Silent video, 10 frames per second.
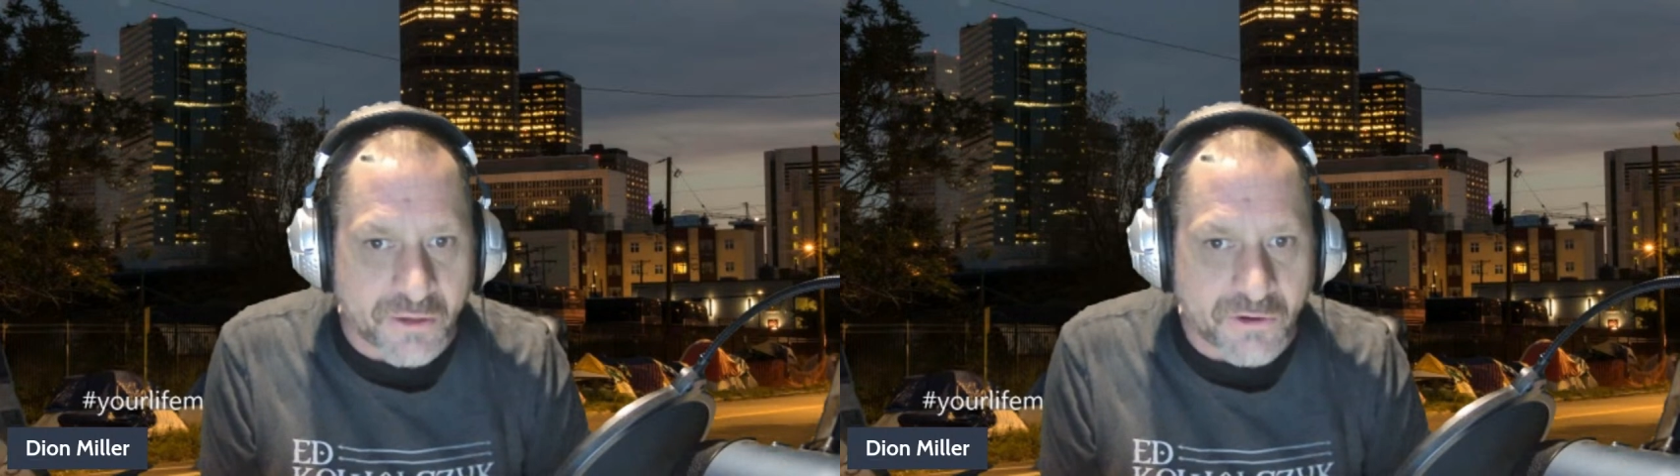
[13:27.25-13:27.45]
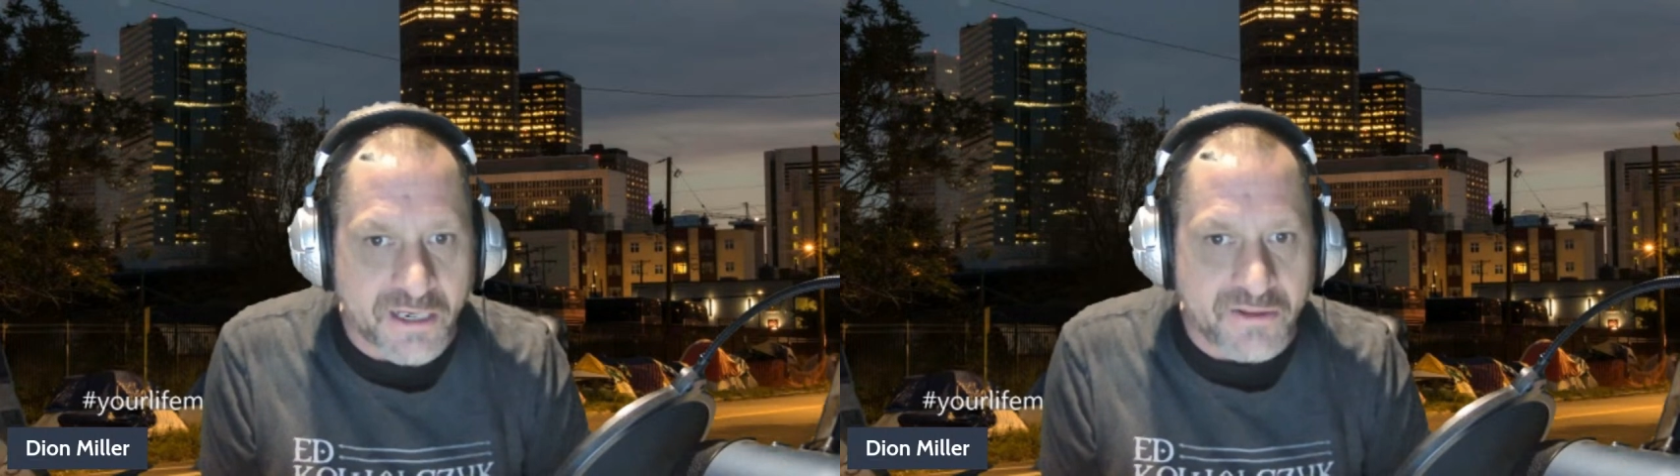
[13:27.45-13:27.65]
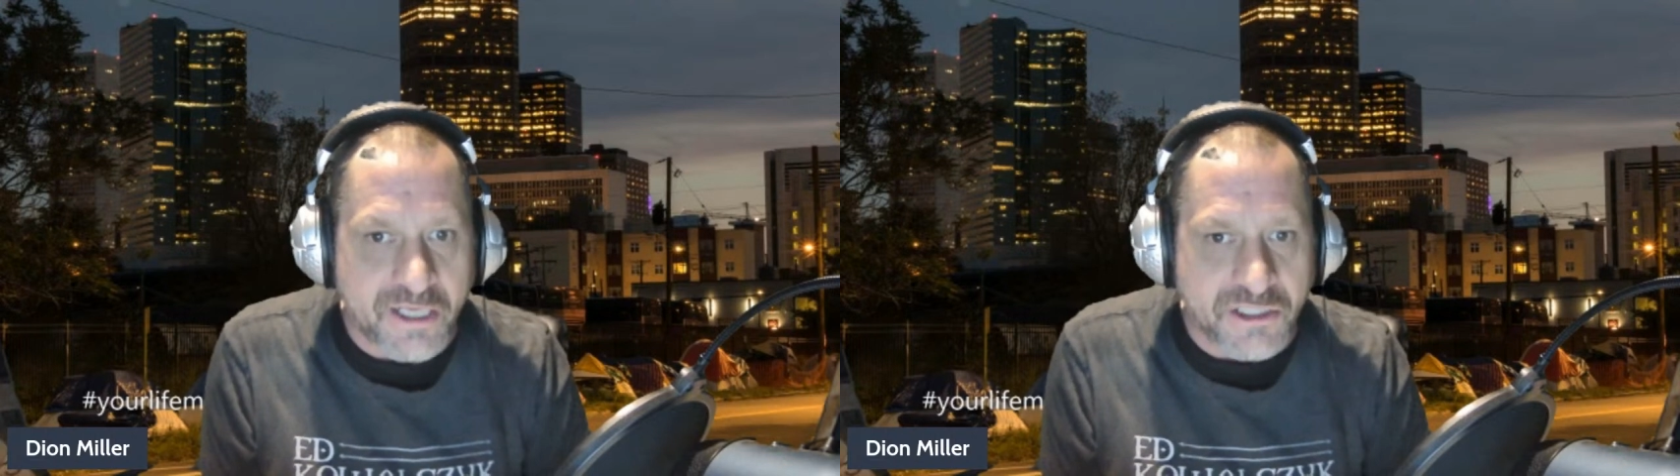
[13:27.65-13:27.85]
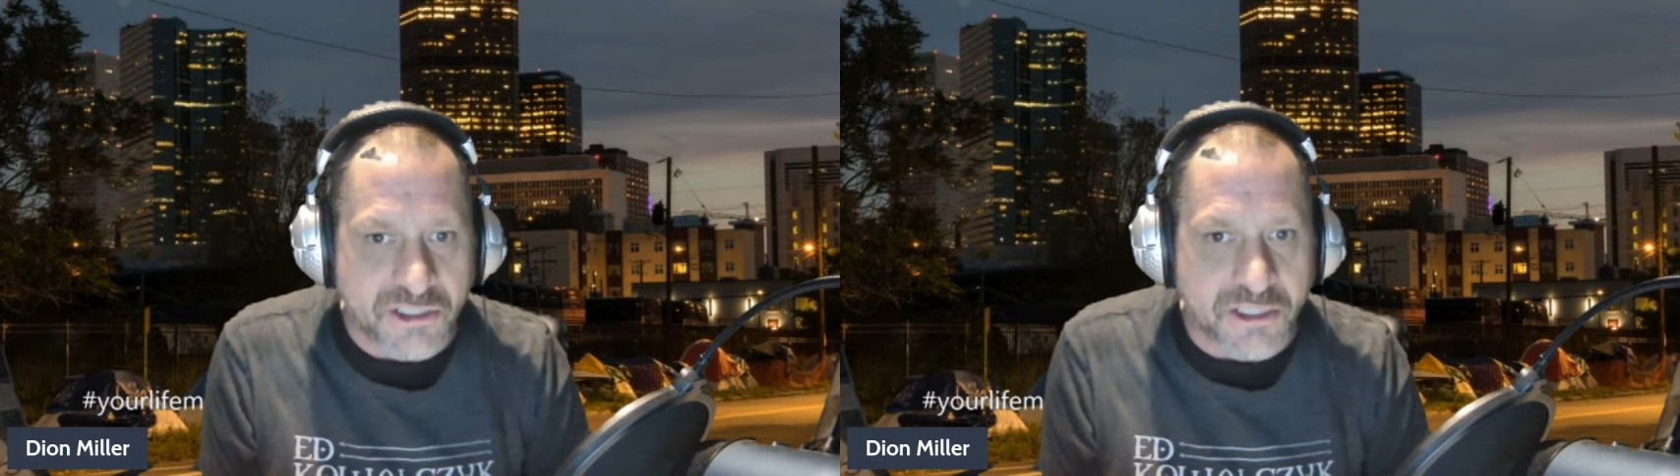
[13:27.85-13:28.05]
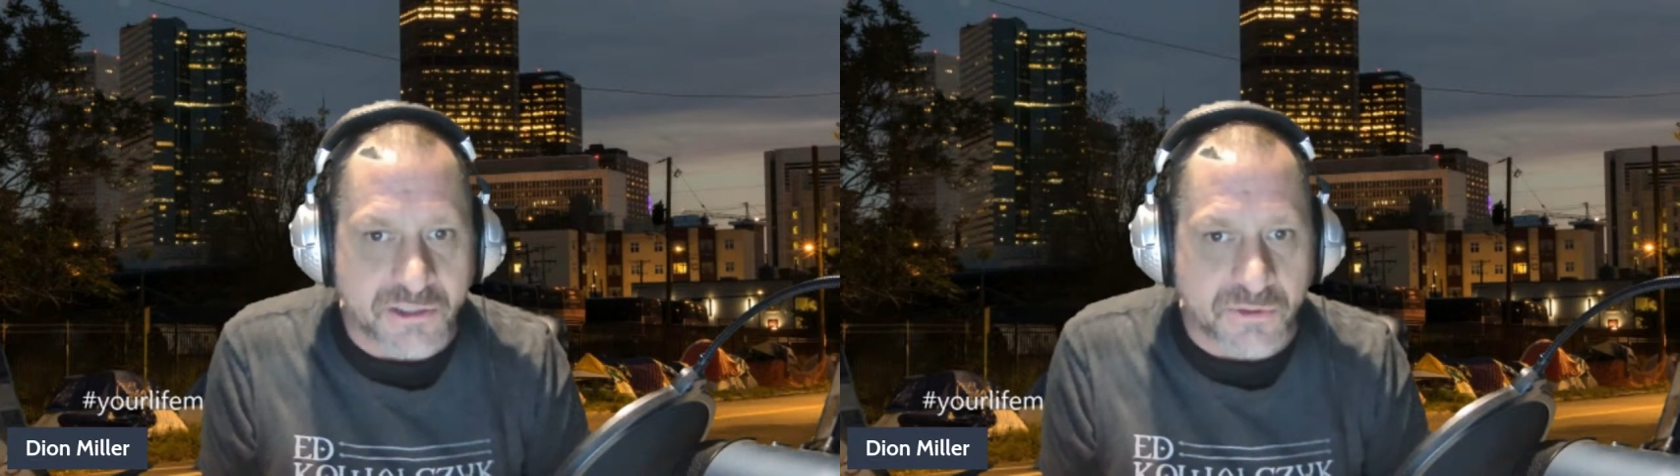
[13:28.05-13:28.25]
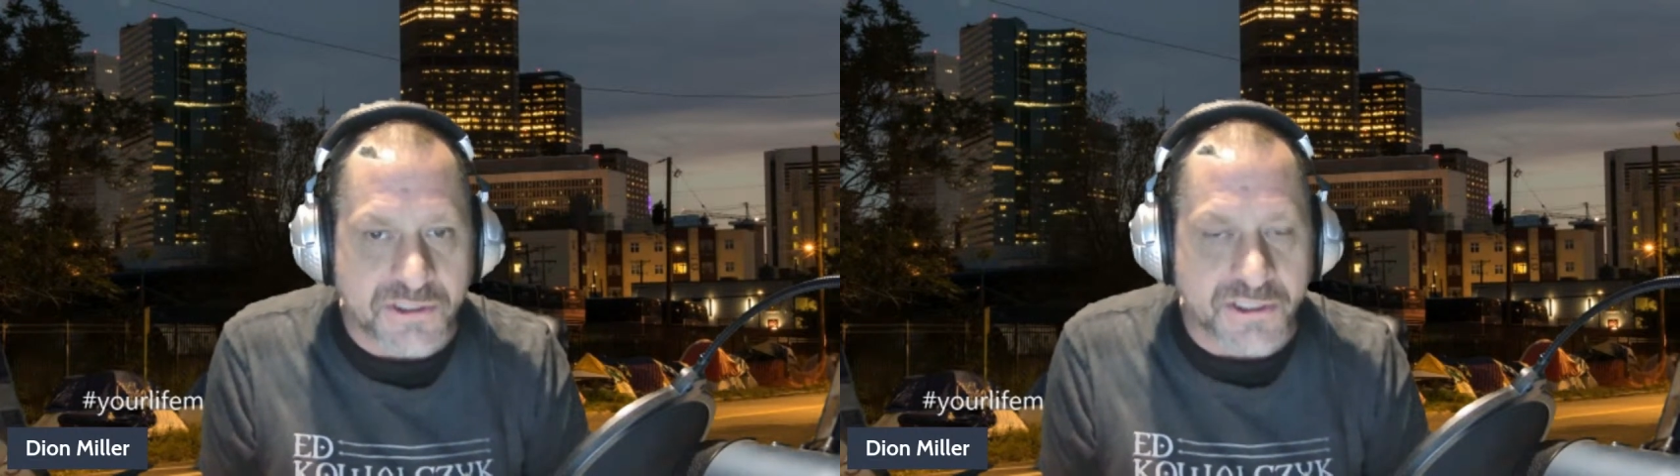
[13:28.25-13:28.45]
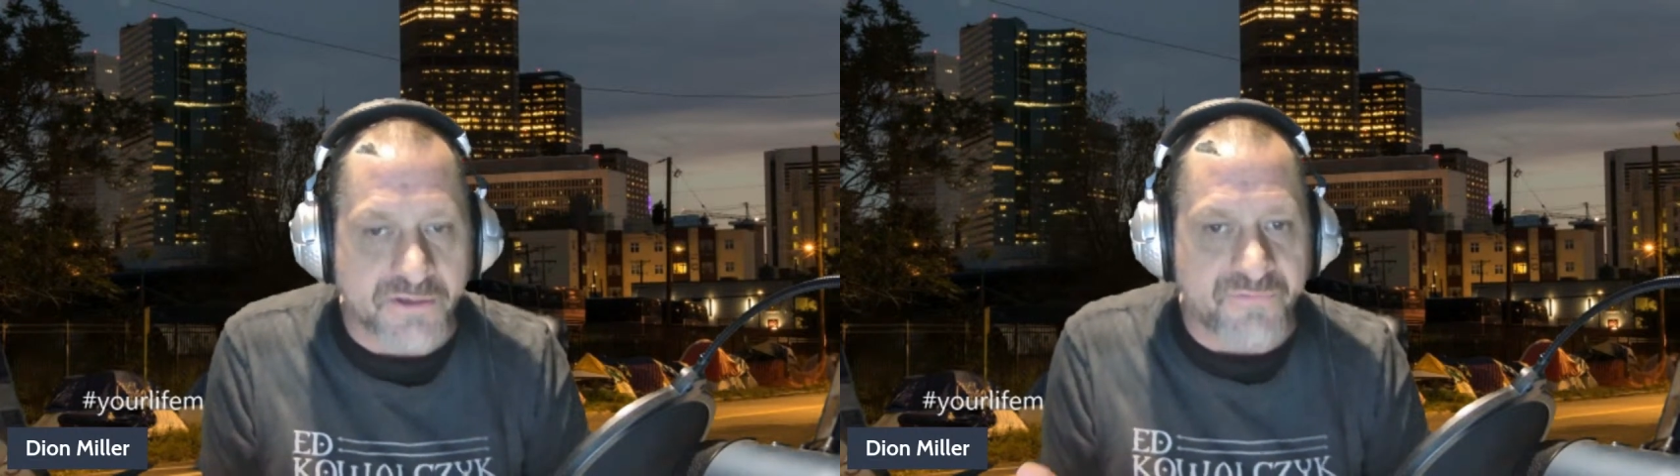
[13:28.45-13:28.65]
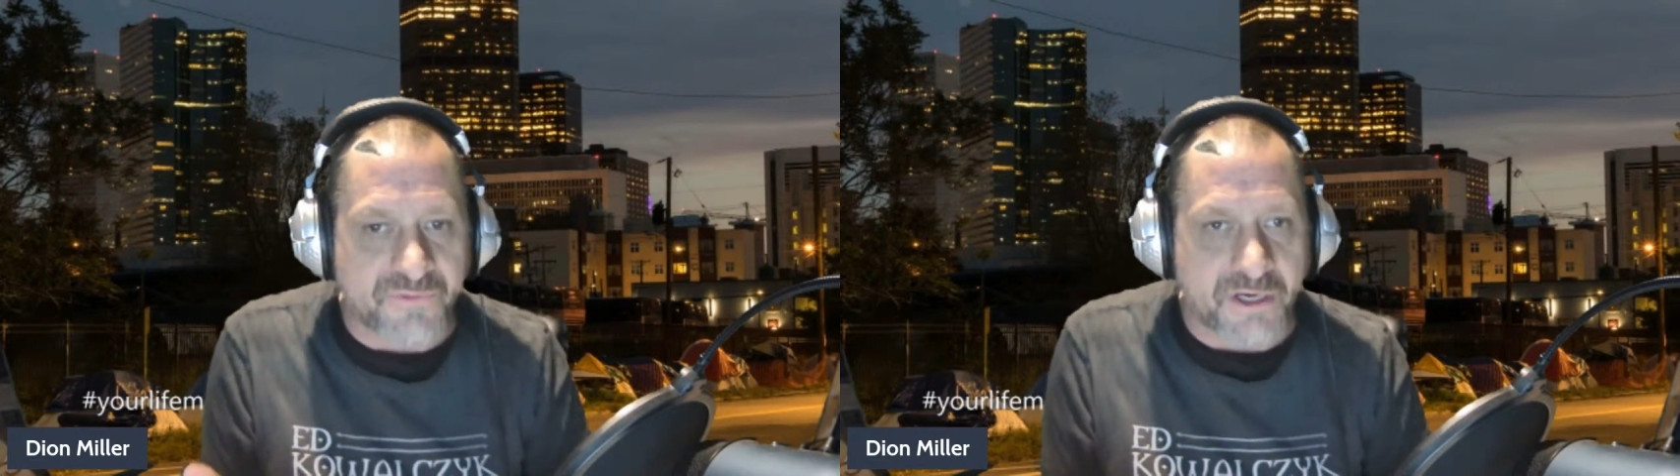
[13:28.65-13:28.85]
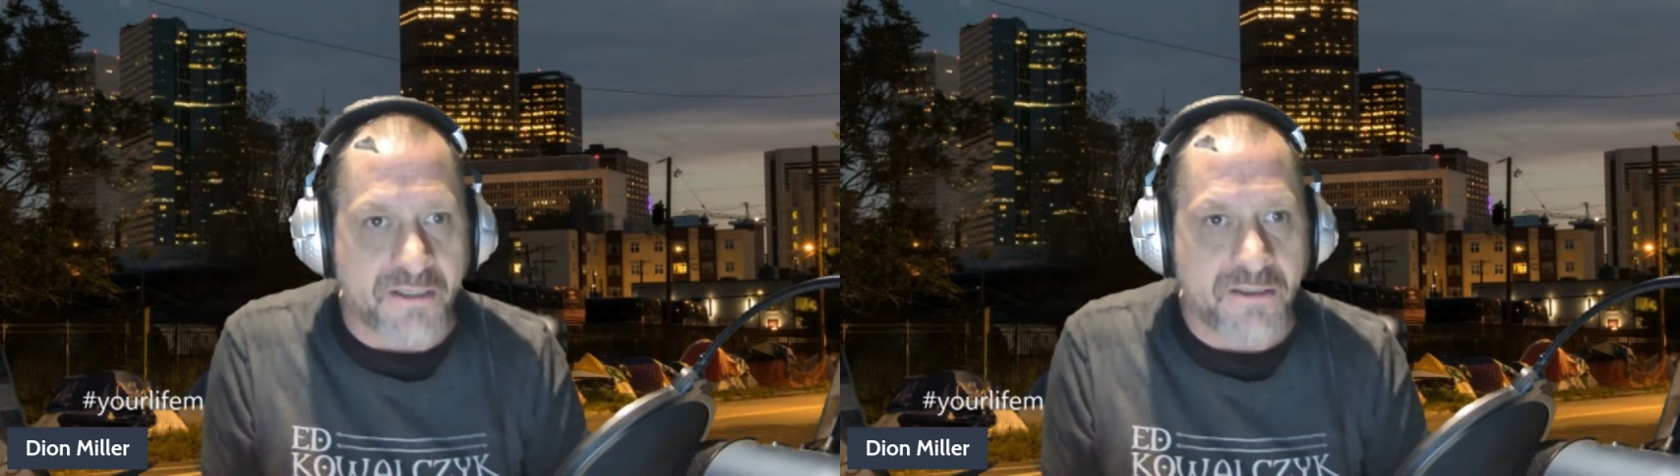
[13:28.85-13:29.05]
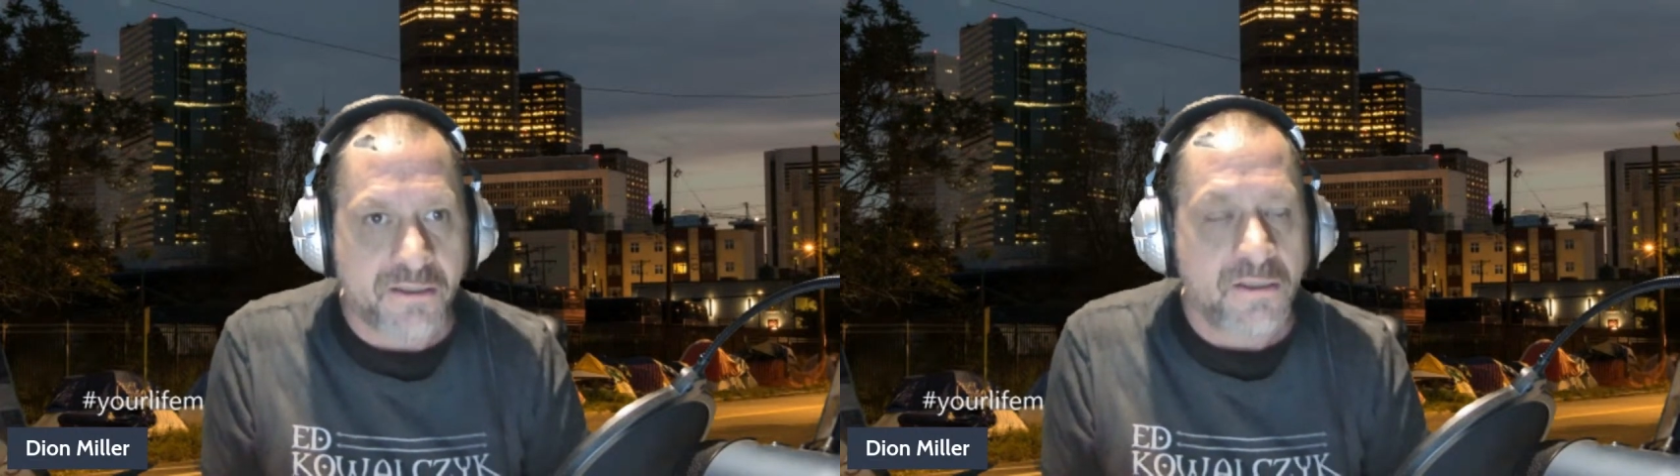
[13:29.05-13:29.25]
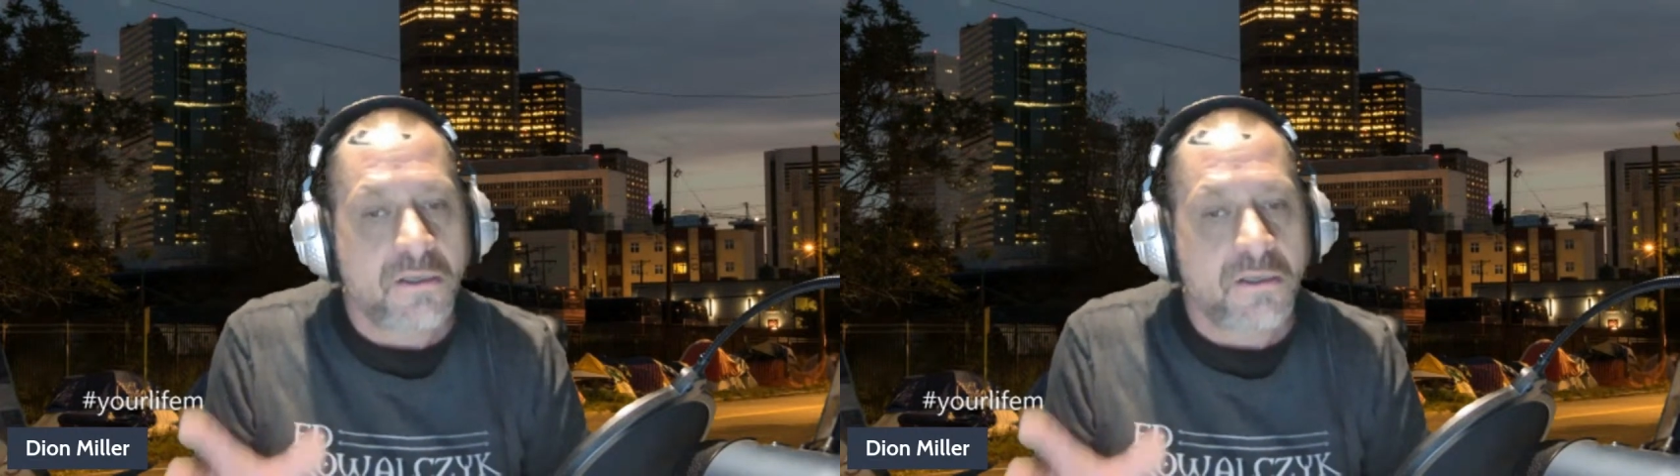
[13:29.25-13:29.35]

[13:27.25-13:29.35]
granted that shit to a sick friend.